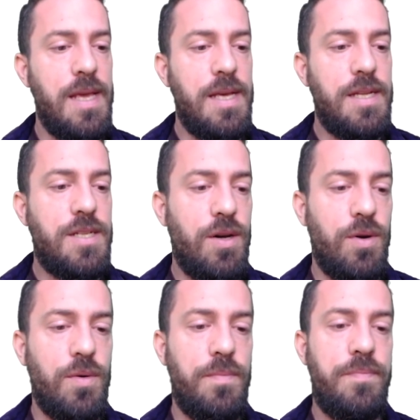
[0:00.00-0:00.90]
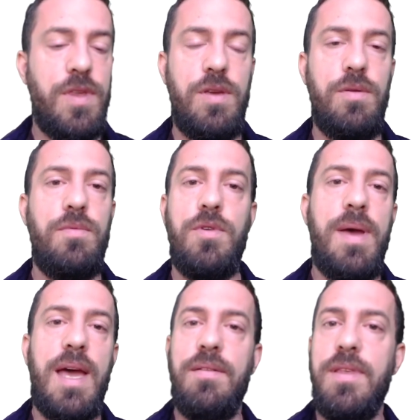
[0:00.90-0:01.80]
So you
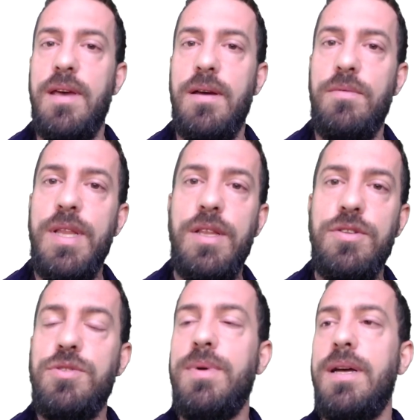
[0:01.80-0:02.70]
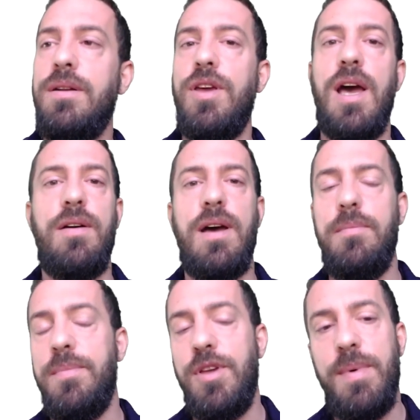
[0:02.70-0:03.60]
may have the Windows one, or
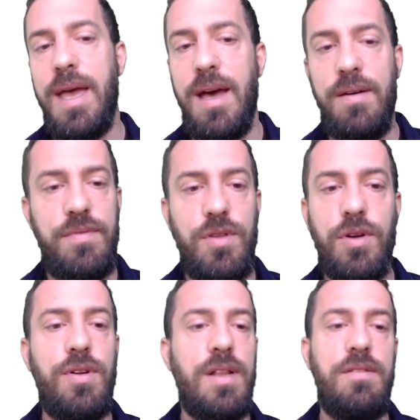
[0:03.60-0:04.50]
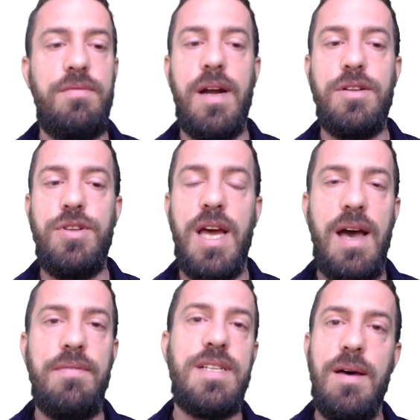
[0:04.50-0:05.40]
you may have Norton antivirus. You
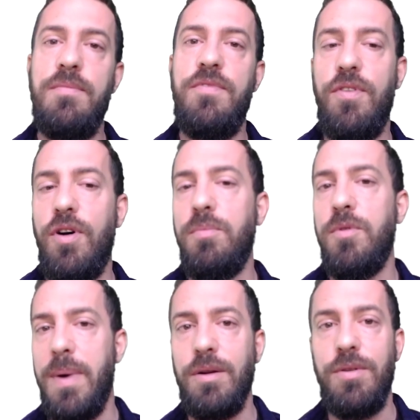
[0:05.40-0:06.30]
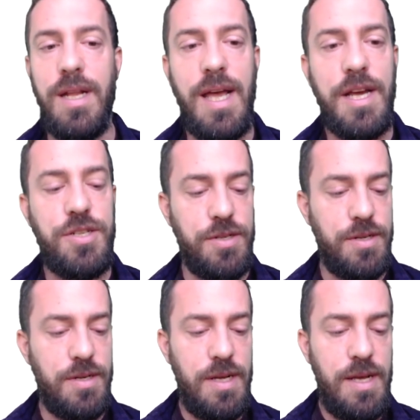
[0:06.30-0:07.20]
have some form of malware detection.
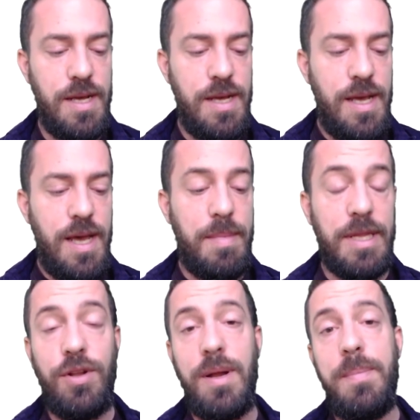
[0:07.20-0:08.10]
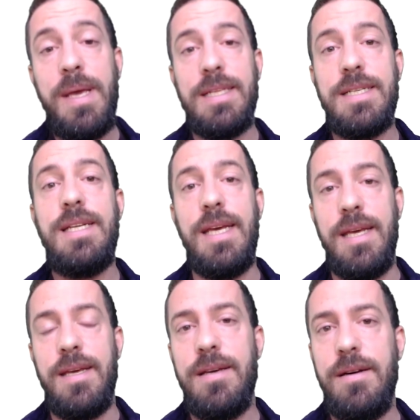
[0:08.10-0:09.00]
But on a
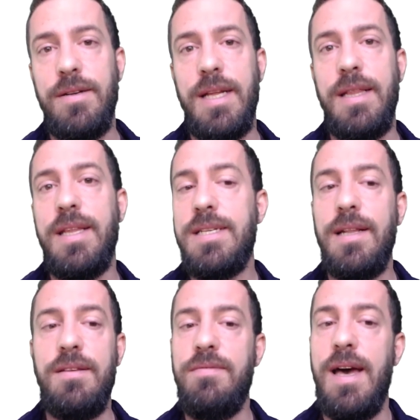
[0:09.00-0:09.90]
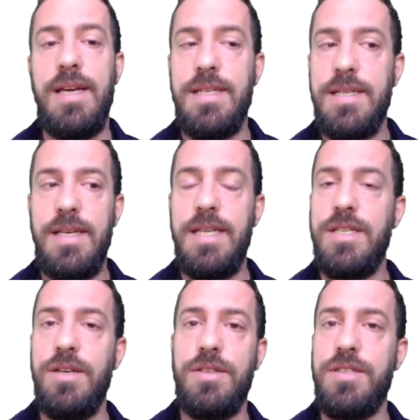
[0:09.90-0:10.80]
PLC, on an industrial device, it's
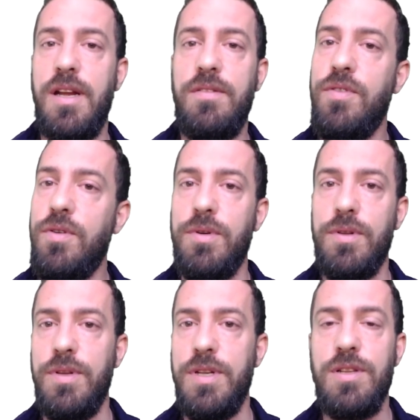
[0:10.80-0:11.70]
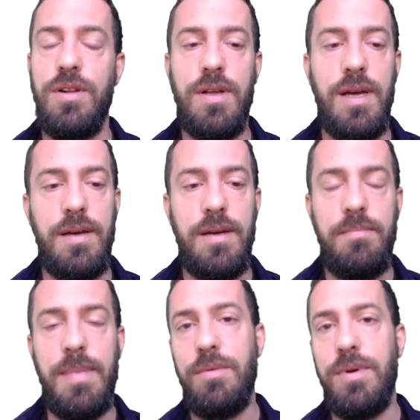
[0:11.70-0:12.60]
not straightforward to install a
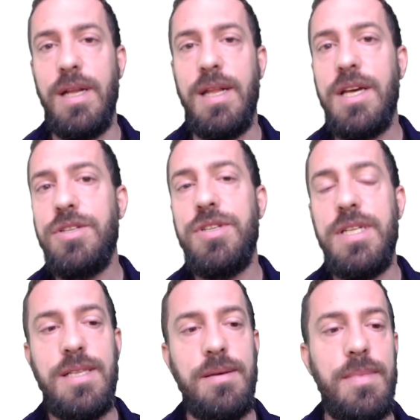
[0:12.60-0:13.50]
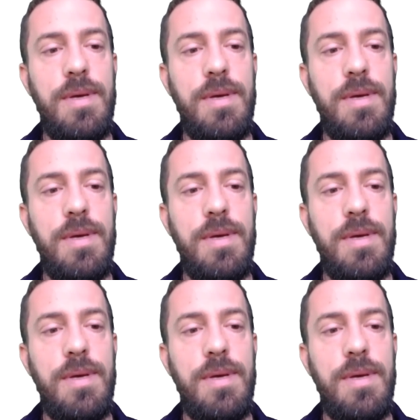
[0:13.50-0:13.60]
malware detection system